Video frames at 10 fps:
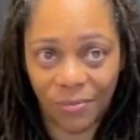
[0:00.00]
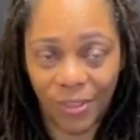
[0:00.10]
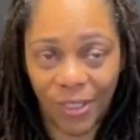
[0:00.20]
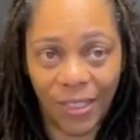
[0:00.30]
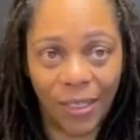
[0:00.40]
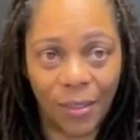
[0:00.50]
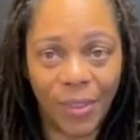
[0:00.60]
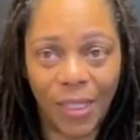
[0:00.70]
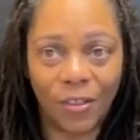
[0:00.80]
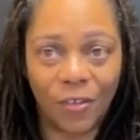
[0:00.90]
right? I'm
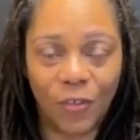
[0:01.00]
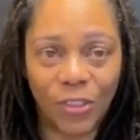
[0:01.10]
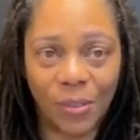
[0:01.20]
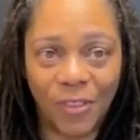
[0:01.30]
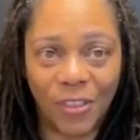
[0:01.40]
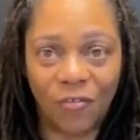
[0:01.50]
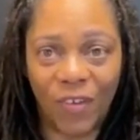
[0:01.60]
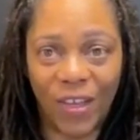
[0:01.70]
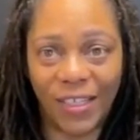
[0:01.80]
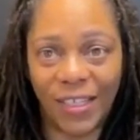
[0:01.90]
not looking for someone to
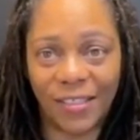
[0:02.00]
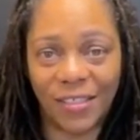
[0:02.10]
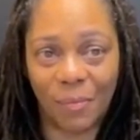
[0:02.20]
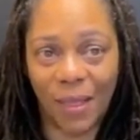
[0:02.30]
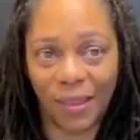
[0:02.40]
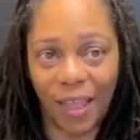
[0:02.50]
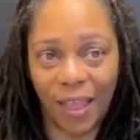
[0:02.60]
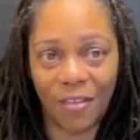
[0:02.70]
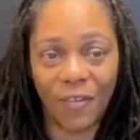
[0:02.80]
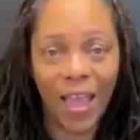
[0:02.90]
finance my
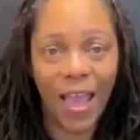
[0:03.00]
life.